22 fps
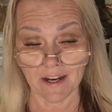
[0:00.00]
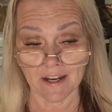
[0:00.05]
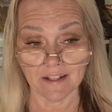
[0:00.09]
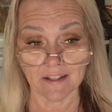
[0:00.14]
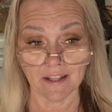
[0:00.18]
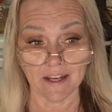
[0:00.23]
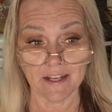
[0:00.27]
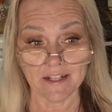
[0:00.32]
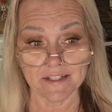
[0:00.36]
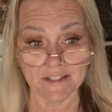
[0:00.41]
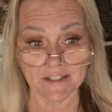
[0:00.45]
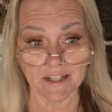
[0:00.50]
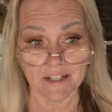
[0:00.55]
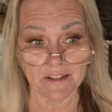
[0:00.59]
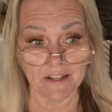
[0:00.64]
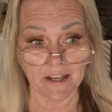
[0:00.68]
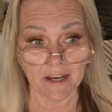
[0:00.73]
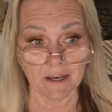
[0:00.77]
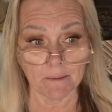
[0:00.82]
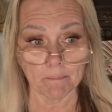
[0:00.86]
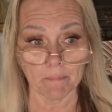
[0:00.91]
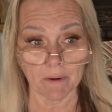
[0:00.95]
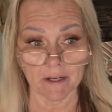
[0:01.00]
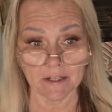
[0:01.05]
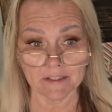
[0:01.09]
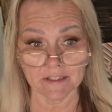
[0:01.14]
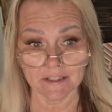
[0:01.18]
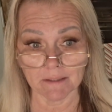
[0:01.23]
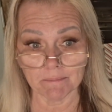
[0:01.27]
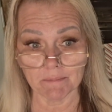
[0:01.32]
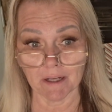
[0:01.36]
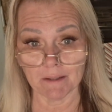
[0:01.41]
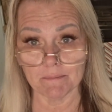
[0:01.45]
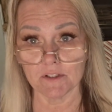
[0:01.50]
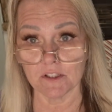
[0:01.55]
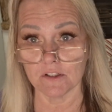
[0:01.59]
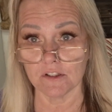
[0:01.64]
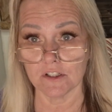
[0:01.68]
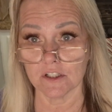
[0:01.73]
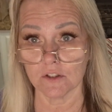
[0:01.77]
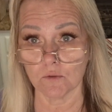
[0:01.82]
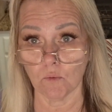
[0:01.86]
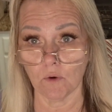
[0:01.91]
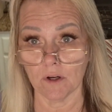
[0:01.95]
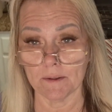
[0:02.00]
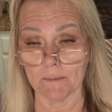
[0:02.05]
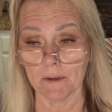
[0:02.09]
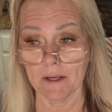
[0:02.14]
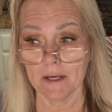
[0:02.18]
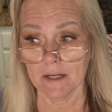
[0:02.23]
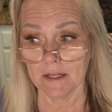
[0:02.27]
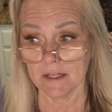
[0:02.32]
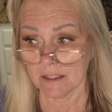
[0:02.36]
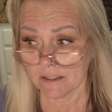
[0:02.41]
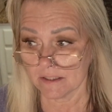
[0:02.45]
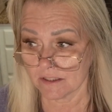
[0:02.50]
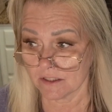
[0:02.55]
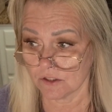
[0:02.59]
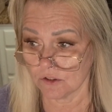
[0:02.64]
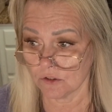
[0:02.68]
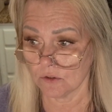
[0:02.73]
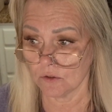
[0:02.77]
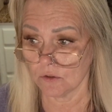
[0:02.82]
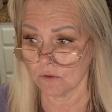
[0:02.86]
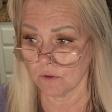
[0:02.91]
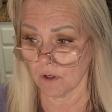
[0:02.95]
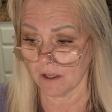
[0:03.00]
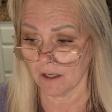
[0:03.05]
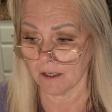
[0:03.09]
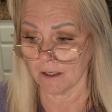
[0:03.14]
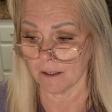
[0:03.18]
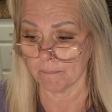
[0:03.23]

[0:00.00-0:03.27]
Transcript: I like seeing that, but sometimes you just want to